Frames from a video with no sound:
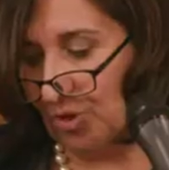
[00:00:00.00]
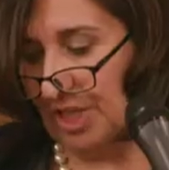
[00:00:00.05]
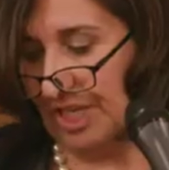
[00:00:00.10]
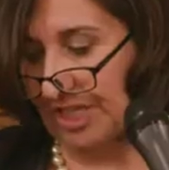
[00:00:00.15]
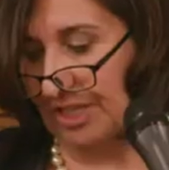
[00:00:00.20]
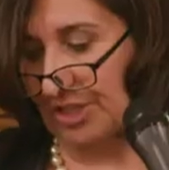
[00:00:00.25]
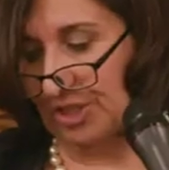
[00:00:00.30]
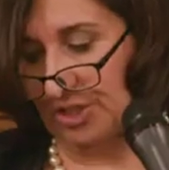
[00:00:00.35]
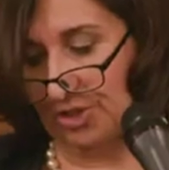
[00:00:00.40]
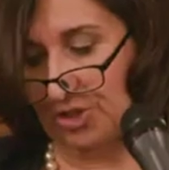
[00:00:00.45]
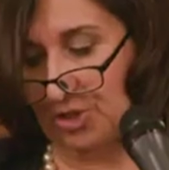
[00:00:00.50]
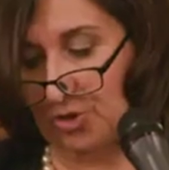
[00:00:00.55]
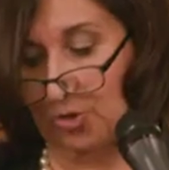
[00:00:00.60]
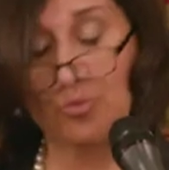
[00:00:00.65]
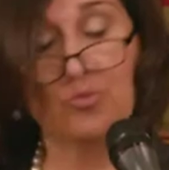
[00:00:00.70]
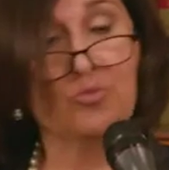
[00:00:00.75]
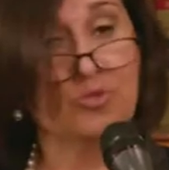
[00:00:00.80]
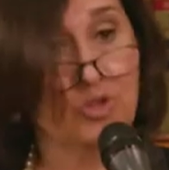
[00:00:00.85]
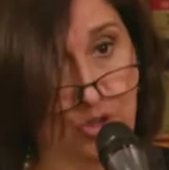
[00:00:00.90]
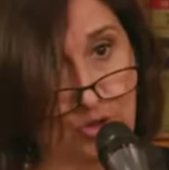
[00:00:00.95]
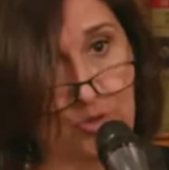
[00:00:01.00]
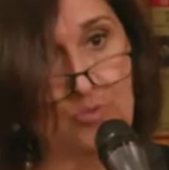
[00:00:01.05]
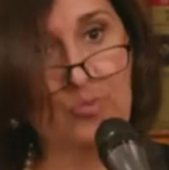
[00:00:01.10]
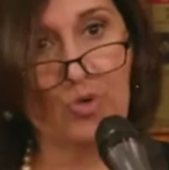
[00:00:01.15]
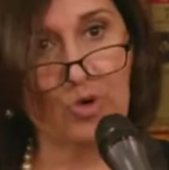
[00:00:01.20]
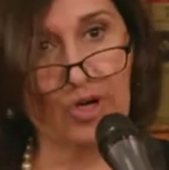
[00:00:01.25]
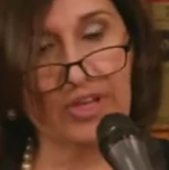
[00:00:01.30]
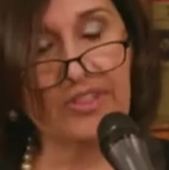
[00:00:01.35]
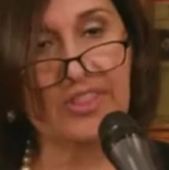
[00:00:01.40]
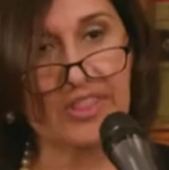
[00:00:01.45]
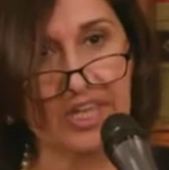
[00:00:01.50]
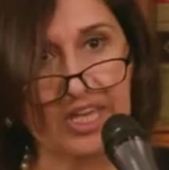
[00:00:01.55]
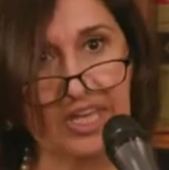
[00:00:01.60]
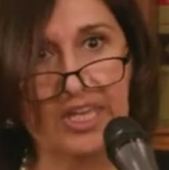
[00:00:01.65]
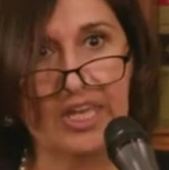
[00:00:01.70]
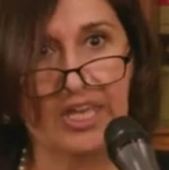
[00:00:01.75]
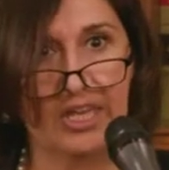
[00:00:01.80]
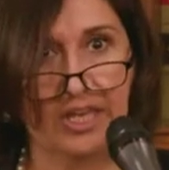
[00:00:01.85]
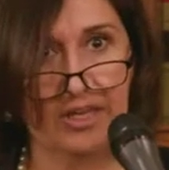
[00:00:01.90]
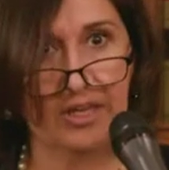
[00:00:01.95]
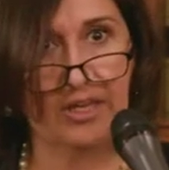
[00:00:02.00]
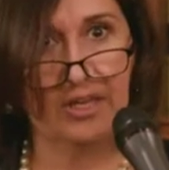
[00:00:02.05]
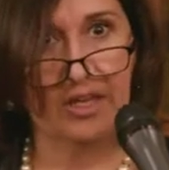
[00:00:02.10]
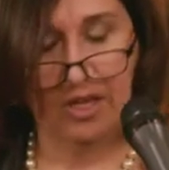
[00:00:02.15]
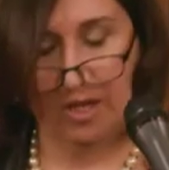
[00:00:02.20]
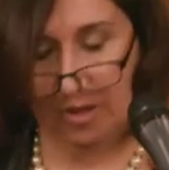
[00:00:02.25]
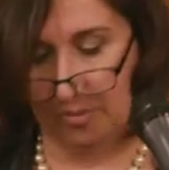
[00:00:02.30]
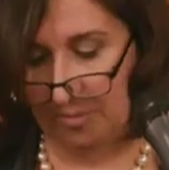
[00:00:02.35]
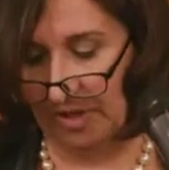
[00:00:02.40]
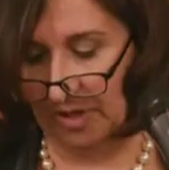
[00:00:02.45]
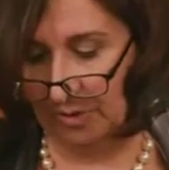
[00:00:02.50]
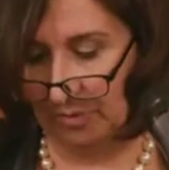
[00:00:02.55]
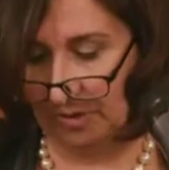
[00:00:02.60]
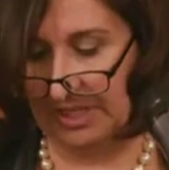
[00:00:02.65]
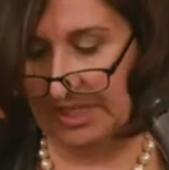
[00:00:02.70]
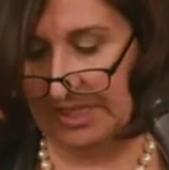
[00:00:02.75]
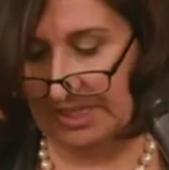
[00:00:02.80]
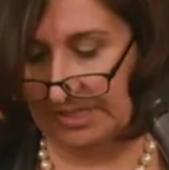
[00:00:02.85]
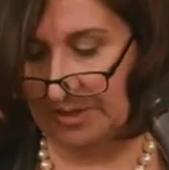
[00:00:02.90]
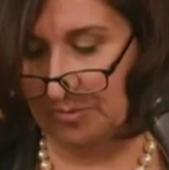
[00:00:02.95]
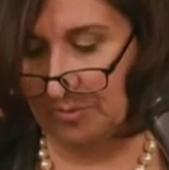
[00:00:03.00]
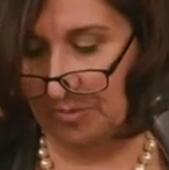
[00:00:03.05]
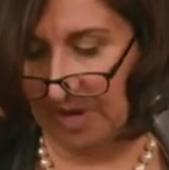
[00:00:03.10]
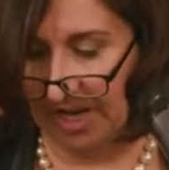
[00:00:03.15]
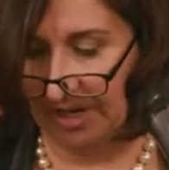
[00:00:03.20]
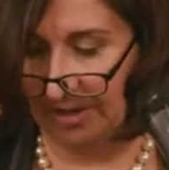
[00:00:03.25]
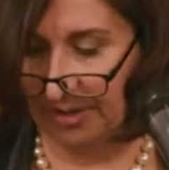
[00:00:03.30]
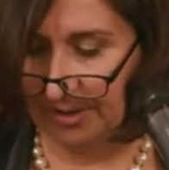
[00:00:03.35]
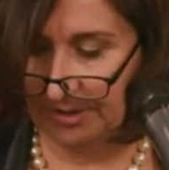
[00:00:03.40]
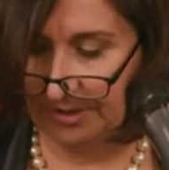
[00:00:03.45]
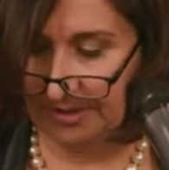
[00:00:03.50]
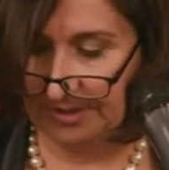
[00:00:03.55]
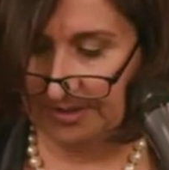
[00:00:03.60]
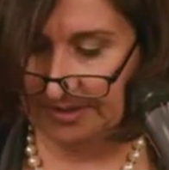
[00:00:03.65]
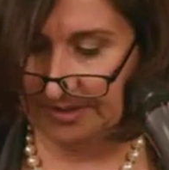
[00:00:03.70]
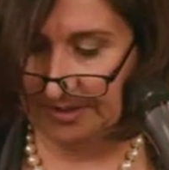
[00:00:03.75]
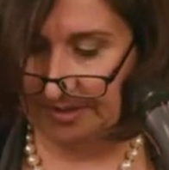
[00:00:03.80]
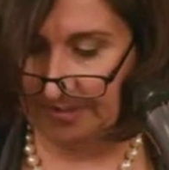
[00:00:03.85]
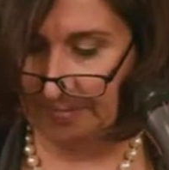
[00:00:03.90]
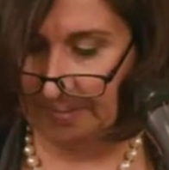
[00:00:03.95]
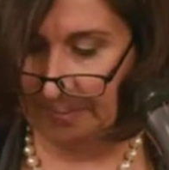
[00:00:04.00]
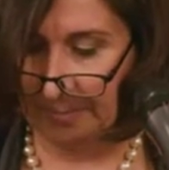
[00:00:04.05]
we need to do more thinking about these matters.